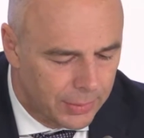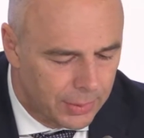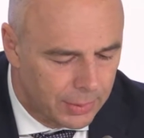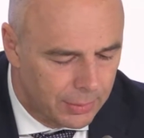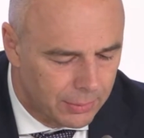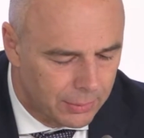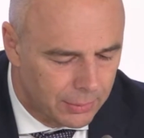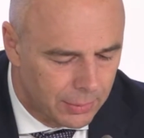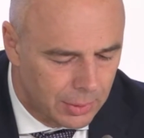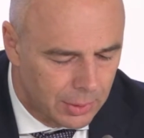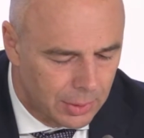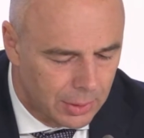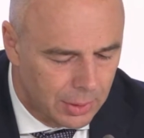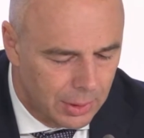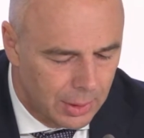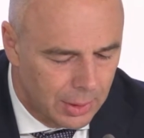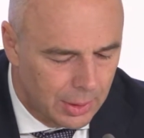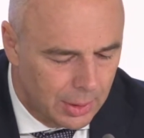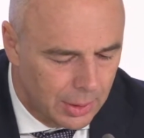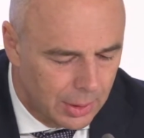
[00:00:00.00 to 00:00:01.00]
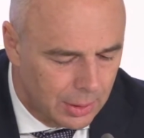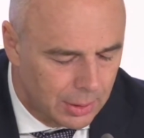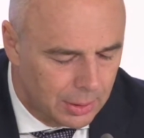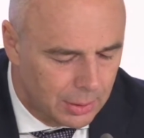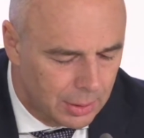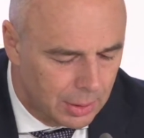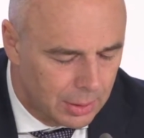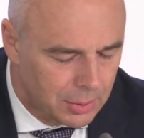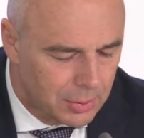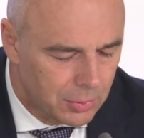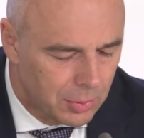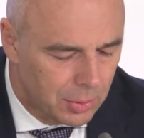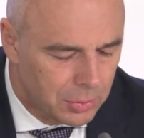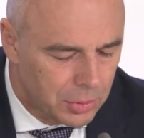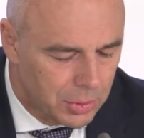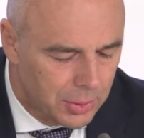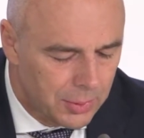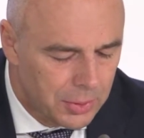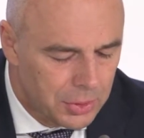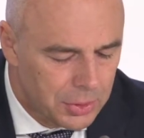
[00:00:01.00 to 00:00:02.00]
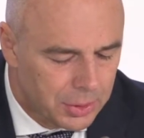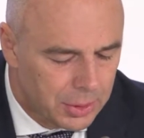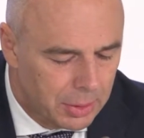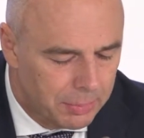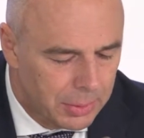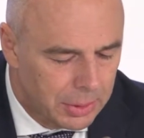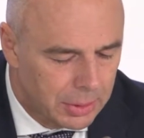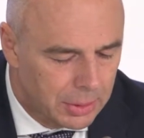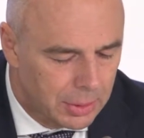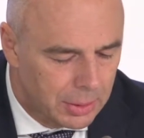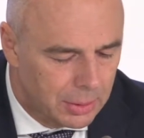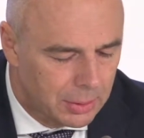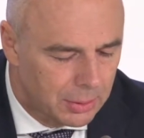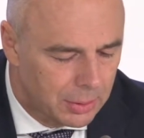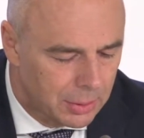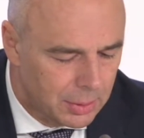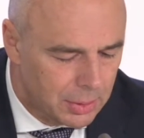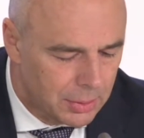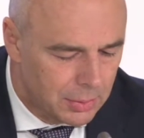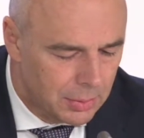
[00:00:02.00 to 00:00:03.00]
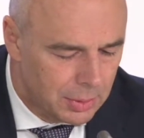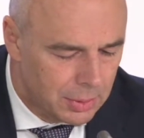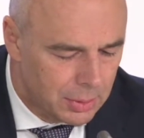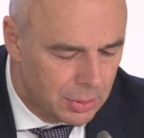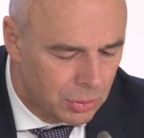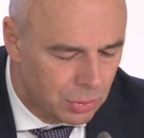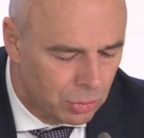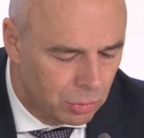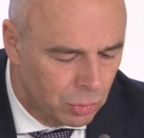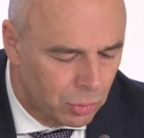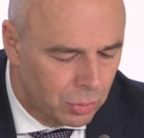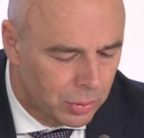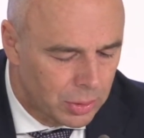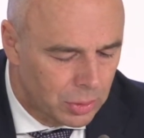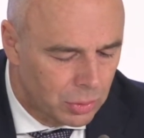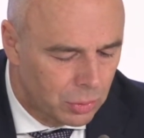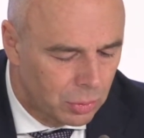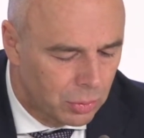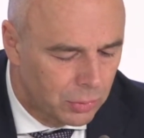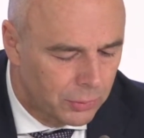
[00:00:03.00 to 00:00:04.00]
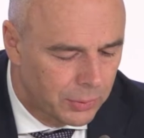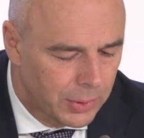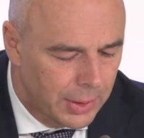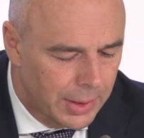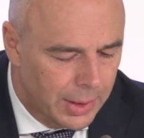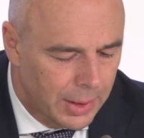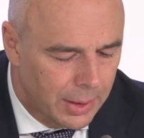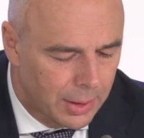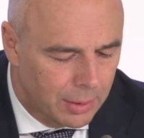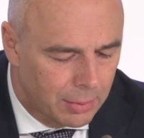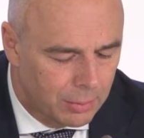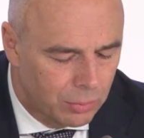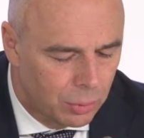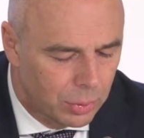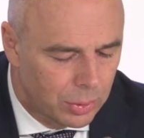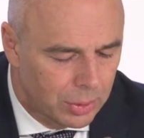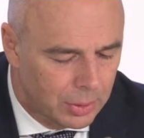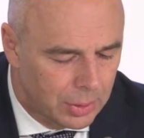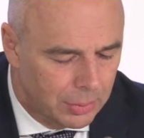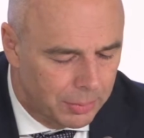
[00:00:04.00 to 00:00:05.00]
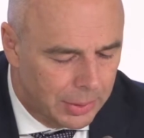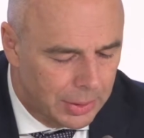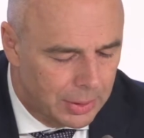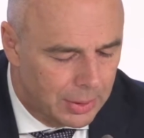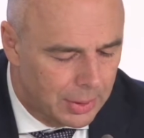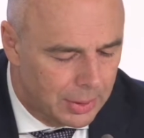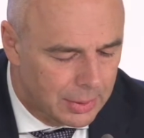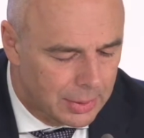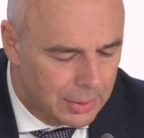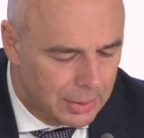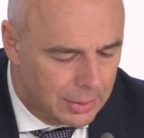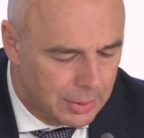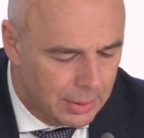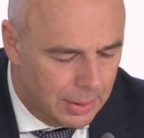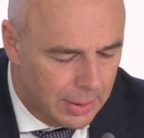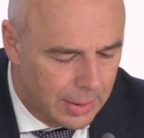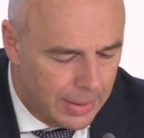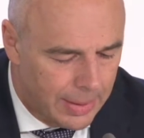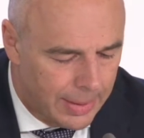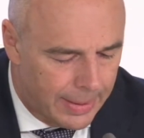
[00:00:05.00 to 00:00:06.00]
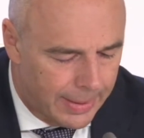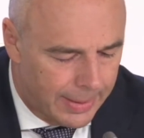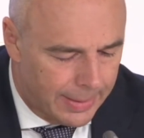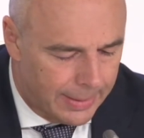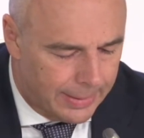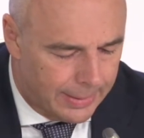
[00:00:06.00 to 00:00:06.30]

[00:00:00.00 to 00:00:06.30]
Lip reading: we'll pay more attention to the investment on so-called human resources.